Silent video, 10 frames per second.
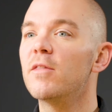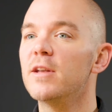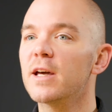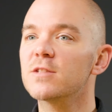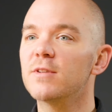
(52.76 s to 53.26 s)
The
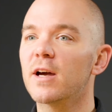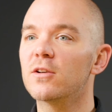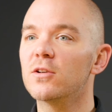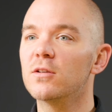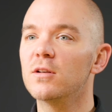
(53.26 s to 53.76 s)
next
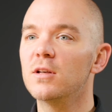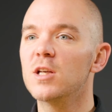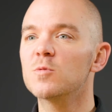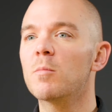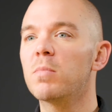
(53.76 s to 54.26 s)
factor
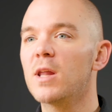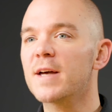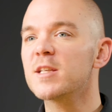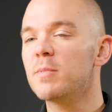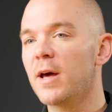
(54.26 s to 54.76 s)
is what
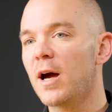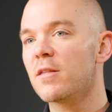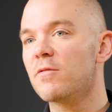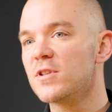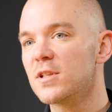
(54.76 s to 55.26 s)
blocks the
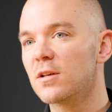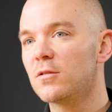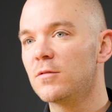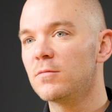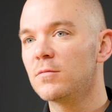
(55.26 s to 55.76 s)
path of the
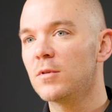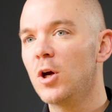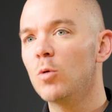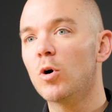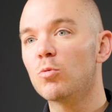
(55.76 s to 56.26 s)
signal.
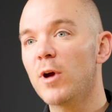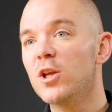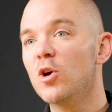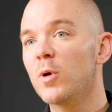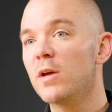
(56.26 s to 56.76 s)
While
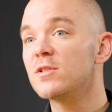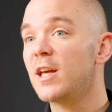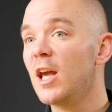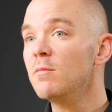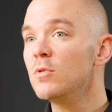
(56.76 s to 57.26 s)
radio waves
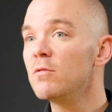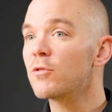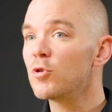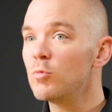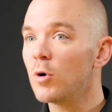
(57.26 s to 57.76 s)
can move
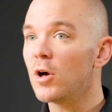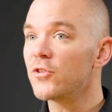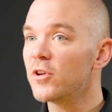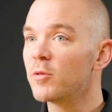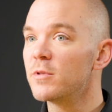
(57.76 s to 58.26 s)
through
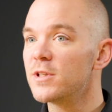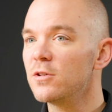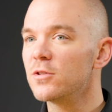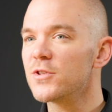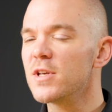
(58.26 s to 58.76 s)
walls and other
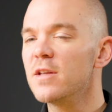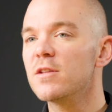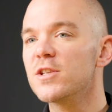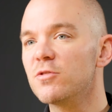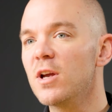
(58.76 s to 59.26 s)
materials,
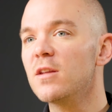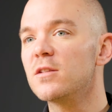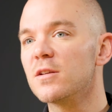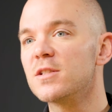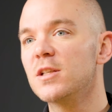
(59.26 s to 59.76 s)
the
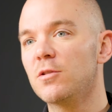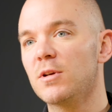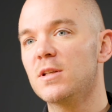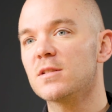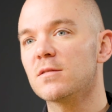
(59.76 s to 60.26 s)
strength does
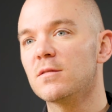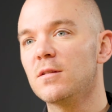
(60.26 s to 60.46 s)
decrease.